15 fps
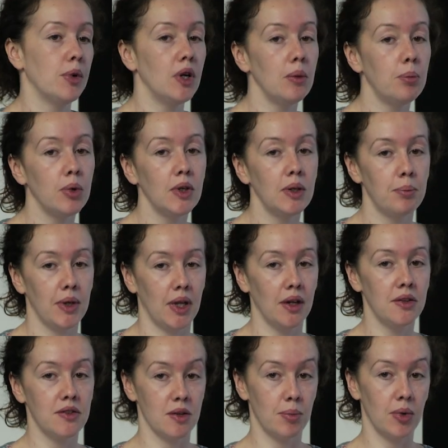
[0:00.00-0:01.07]
polyploid
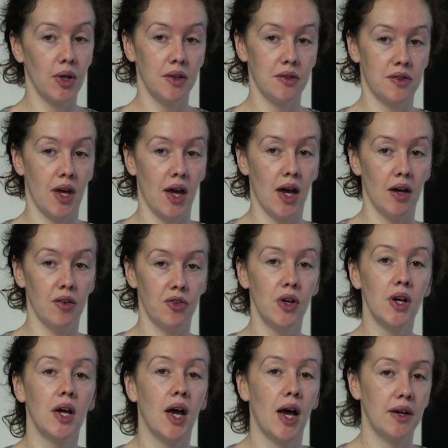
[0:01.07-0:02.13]
plants are plants that have
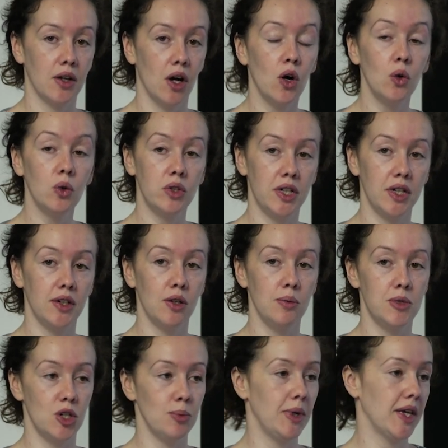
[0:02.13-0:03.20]
had a whole
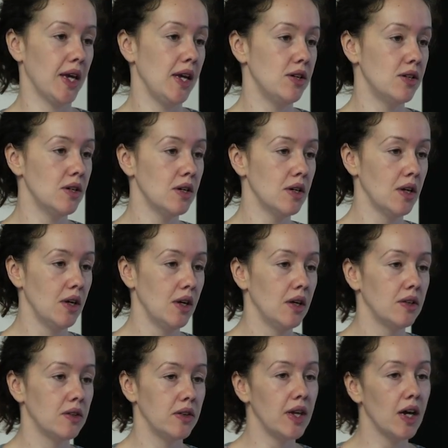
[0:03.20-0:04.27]
genome duplication,
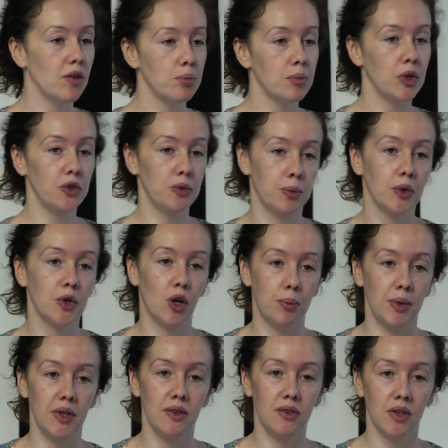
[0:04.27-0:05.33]
so they have multiple
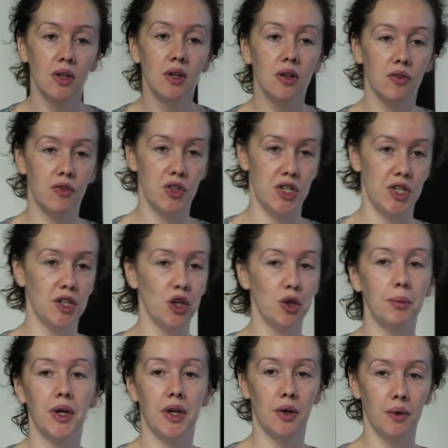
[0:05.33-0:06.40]
copies of the
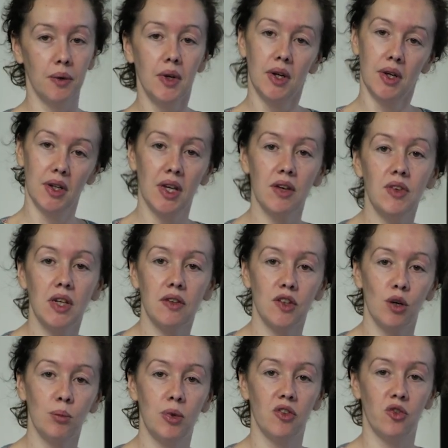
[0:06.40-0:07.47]
genome. And I'll give an
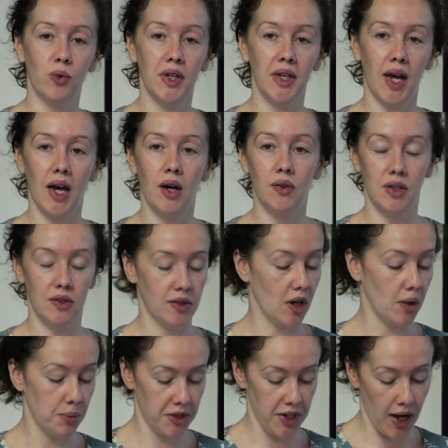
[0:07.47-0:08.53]
example of wheat how this
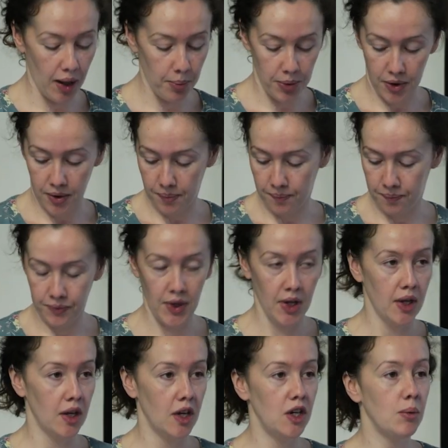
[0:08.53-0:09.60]
comes to happen.
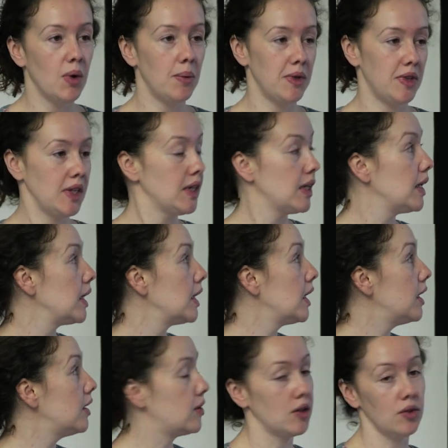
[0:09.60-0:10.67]
And you might be thinking,
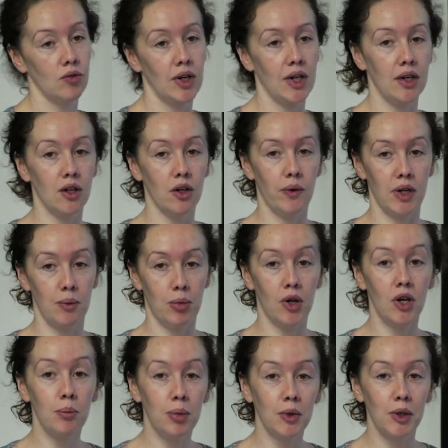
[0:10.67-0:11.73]
I don't really know any
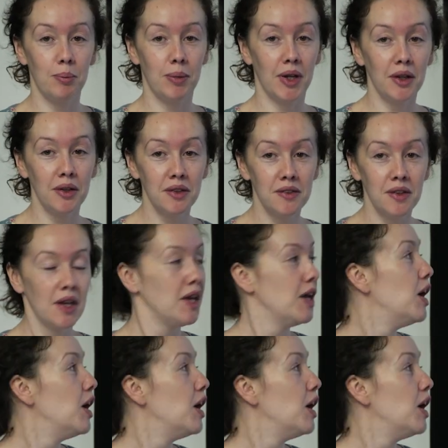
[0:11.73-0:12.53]
polyploid plants.